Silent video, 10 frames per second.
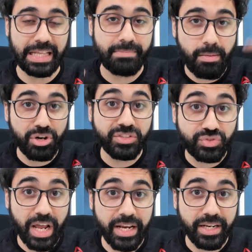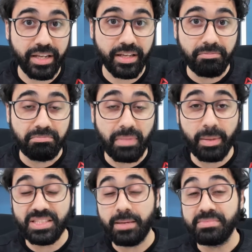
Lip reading: and memory training. Maybe some